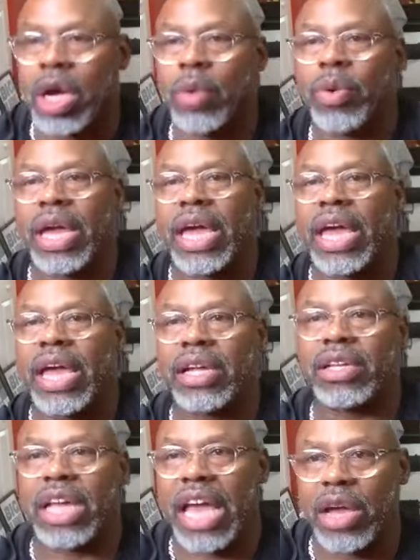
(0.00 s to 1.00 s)
up with
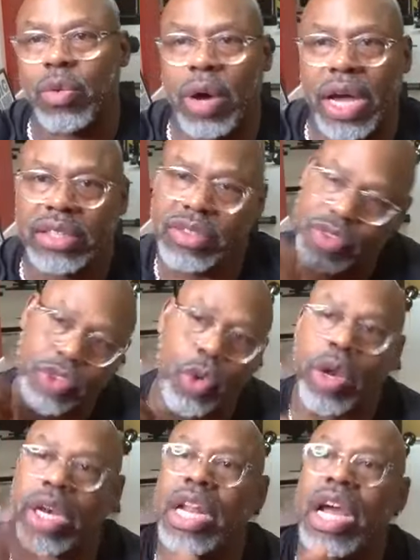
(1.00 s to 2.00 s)
egg whites, throw
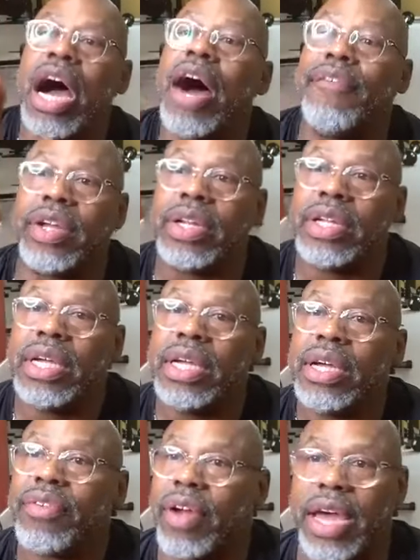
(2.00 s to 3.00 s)
it in the oven,
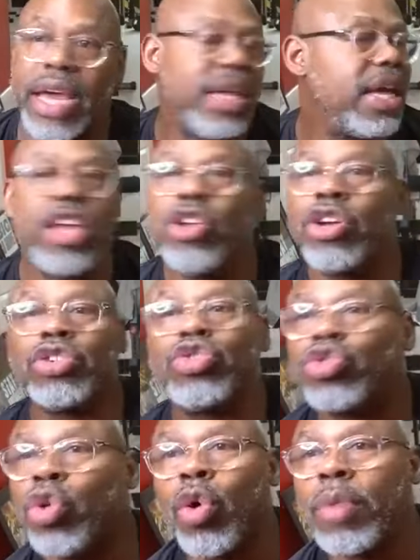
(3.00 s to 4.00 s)
right? And you can
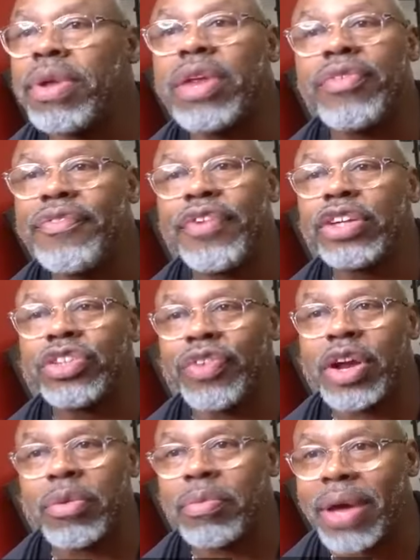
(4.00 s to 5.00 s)
store them in the
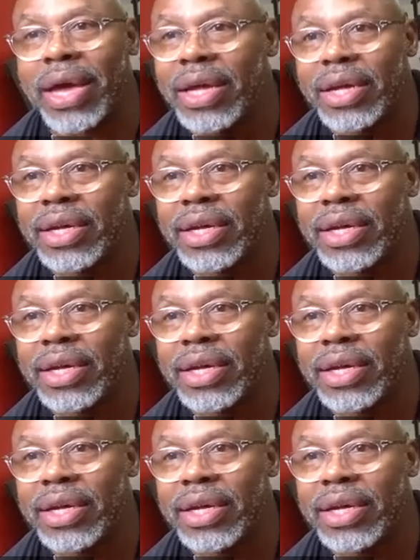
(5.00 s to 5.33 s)
refrigerator, man.